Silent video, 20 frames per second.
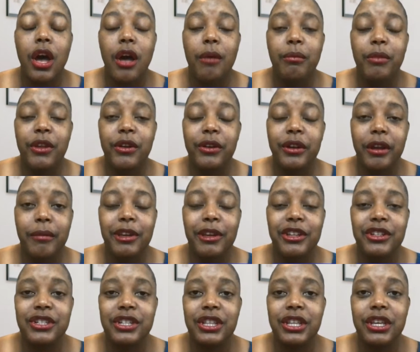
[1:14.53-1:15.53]
that are coming
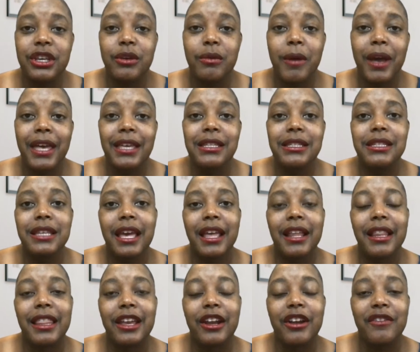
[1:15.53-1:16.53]
into the US
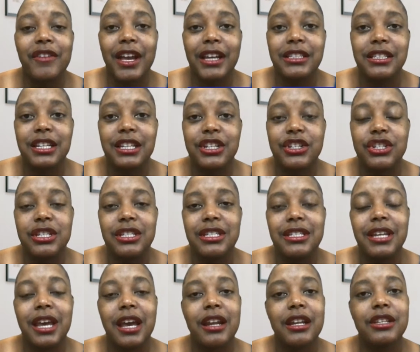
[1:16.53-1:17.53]
and their vaccination
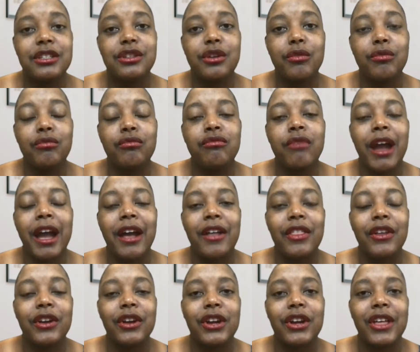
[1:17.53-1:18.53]
status
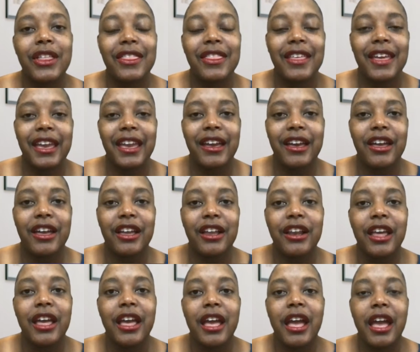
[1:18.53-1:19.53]
rather than
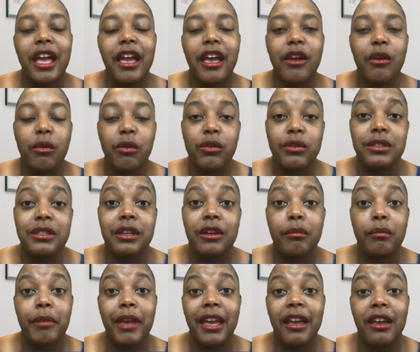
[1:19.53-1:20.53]
a wholesale
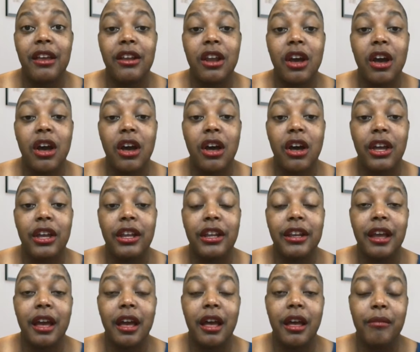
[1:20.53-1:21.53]
ban
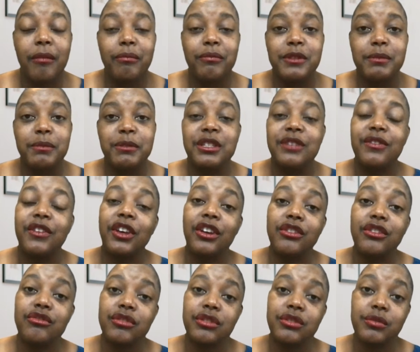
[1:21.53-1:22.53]
on specific
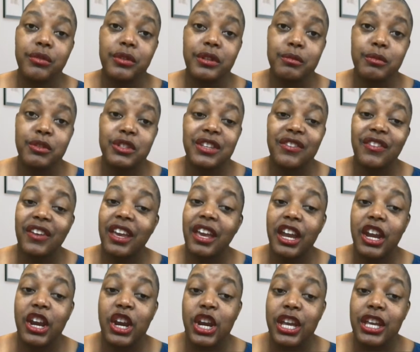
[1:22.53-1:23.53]
countries or specific
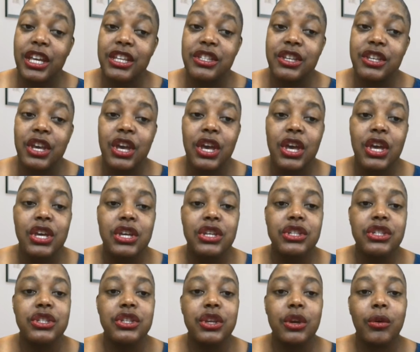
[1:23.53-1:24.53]
areas.
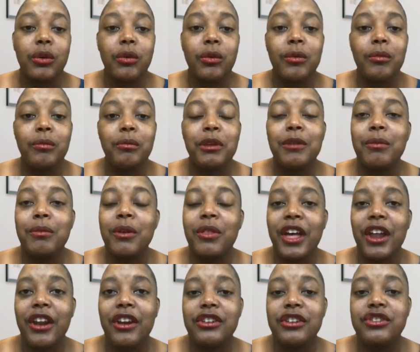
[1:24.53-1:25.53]
So, people
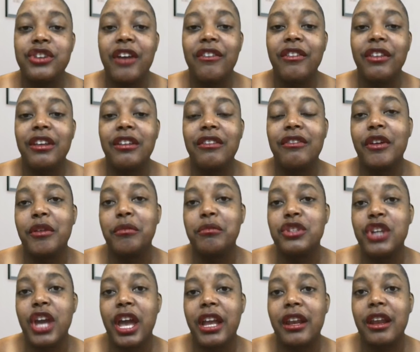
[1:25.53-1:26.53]
that are traveling from
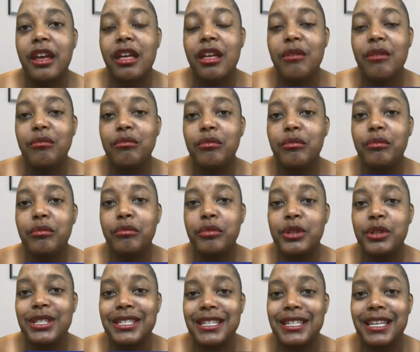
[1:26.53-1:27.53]
China,
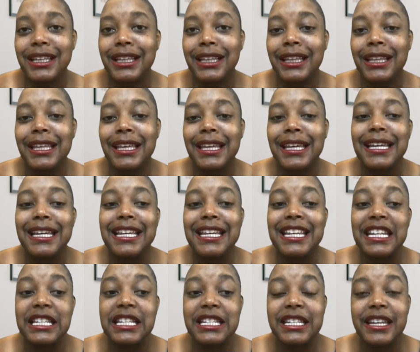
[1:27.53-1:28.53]
Brazil,
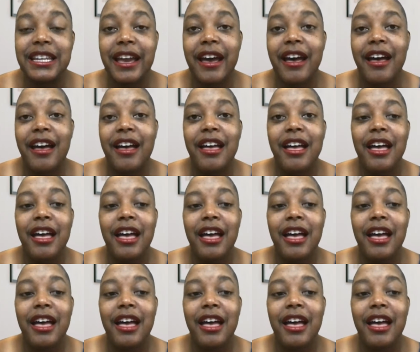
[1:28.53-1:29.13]
India,